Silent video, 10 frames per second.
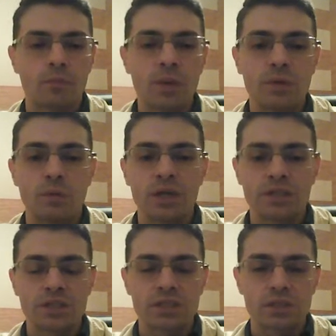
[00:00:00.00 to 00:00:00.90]
Maybe
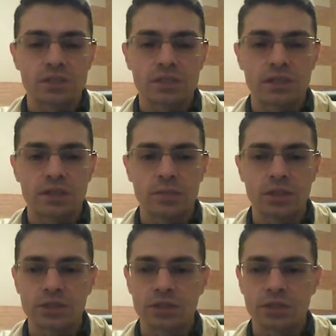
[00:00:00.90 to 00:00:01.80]
white is still slightly
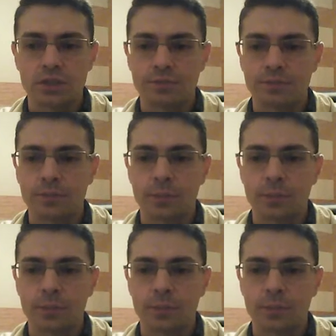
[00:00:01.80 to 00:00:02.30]
better here.